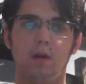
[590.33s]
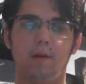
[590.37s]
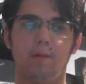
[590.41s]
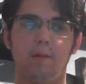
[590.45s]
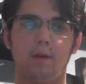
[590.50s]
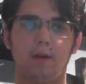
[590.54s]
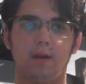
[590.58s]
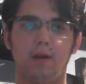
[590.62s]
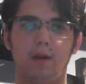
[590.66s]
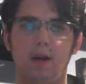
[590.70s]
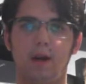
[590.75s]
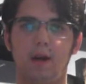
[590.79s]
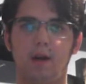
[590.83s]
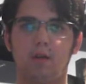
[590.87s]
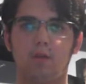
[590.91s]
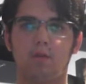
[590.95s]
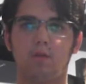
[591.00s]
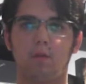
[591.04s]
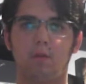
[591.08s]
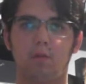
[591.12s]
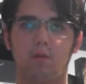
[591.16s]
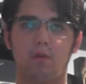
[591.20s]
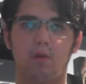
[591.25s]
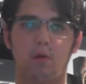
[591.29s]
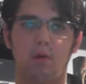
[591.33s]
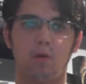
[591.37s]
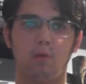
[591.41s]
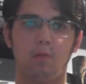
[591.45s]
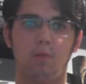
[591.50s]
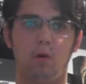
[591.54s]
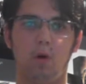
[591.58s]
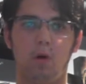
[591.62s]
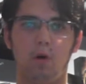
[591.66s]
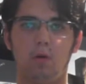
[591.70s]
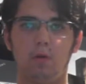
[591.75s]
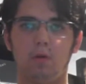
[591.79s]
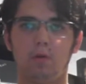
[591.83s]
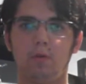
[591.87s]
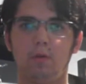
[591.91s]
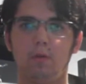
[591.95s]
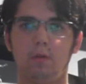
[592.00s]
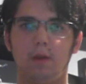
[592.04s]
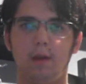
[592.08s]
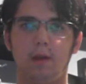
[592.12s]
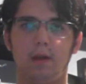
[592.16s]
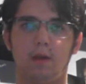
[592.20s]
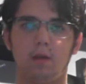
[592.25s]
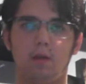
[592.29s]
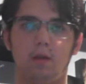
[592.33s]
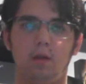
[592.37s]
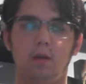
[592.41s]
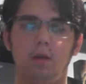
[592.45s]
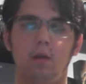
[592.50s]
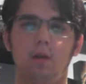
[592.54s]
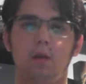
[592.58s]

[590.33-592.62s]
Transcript: been cast from his home world and